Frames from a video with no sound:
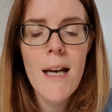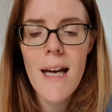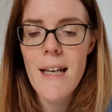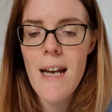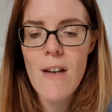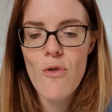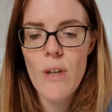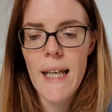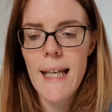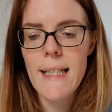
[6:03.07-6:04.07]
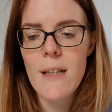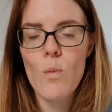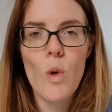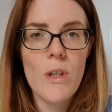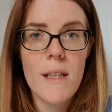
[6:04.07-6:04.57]
and naturally he didn't
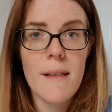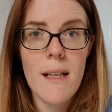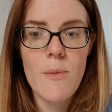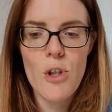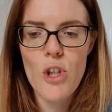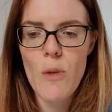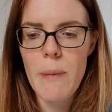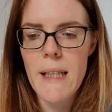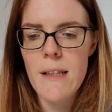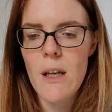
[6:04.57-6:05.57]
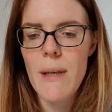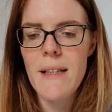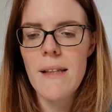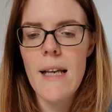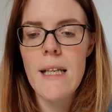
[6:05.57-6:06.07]
want to seem stupid, so he
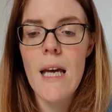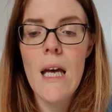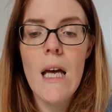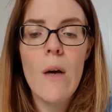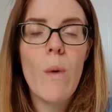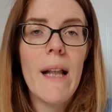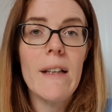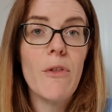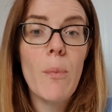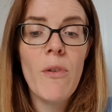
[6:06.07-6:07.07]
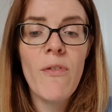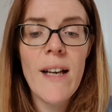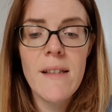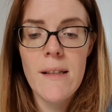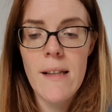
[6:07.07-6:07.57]
said, Well, if the
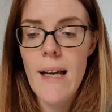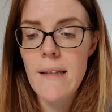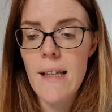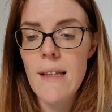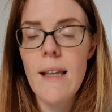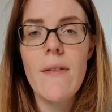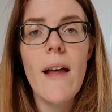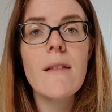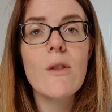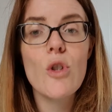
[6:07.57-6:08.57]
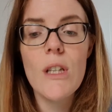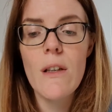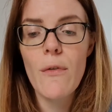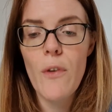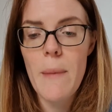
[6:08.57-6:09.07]
Professor says it, then that's good
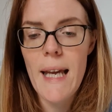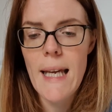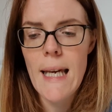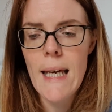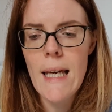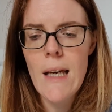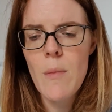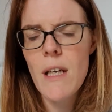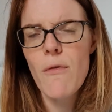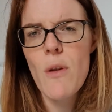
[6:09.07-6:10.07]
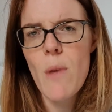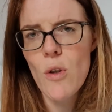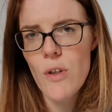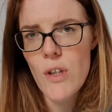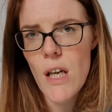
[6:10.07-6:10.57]
enough for me. But if the
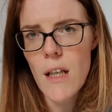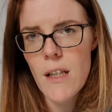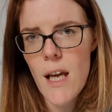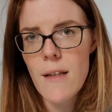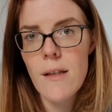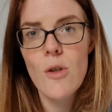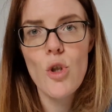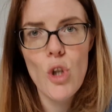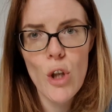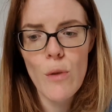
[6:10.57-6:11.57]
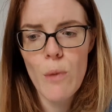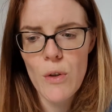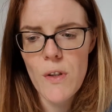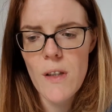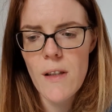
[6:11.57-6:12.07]
monster turns into 2
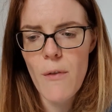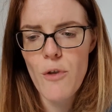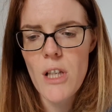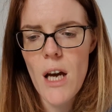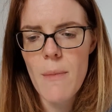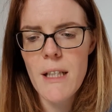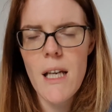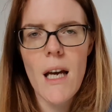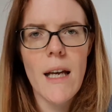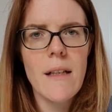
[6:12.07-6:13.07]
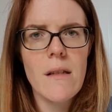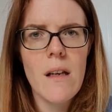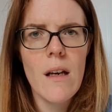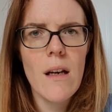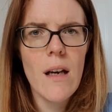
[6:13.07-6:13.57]
monsters every time it dies,
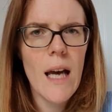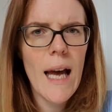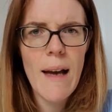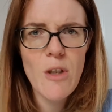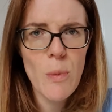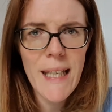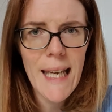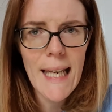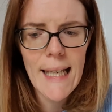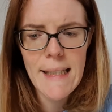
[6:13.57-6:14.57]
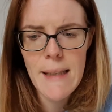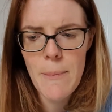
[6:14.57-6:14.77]
how do we kill it?